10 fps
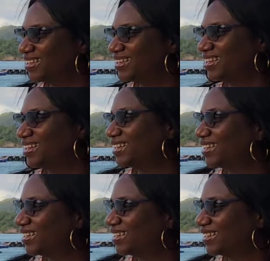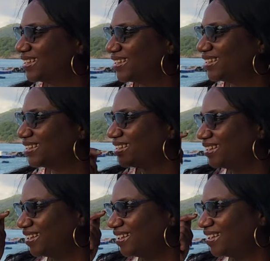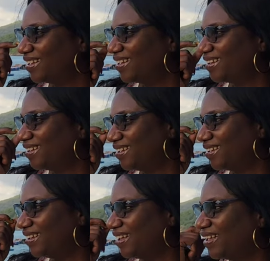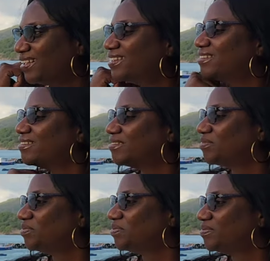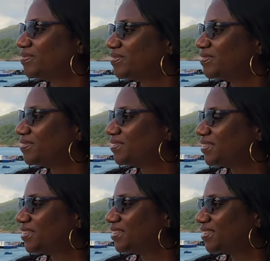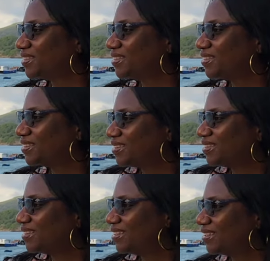[no speech]